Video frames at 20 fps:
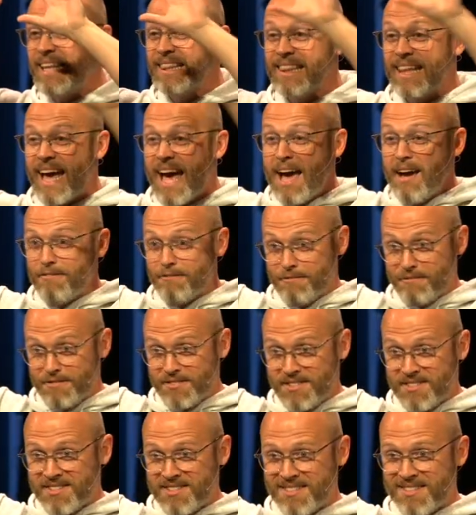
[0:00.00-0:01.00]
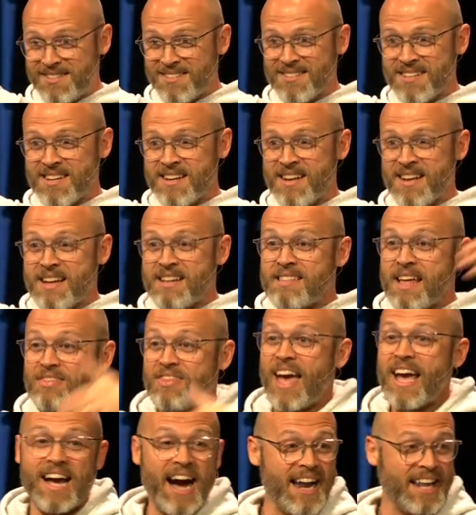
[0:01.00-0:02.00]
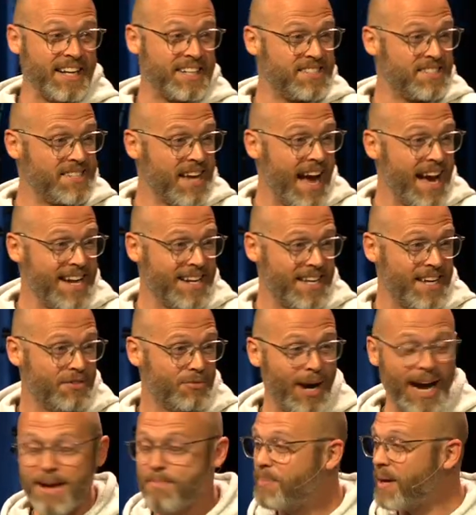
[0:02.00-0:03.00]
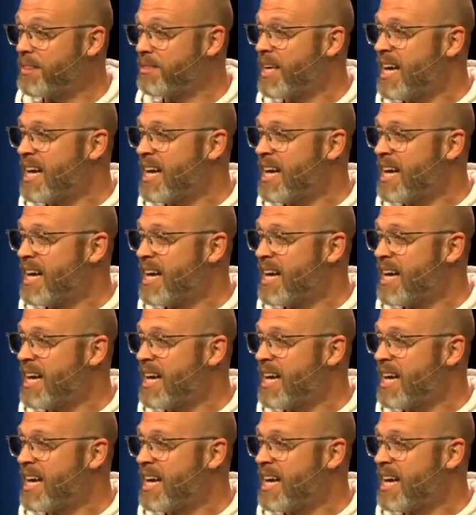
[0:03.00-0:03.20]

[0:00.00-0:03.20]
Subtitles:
He lives, that they got excited, right?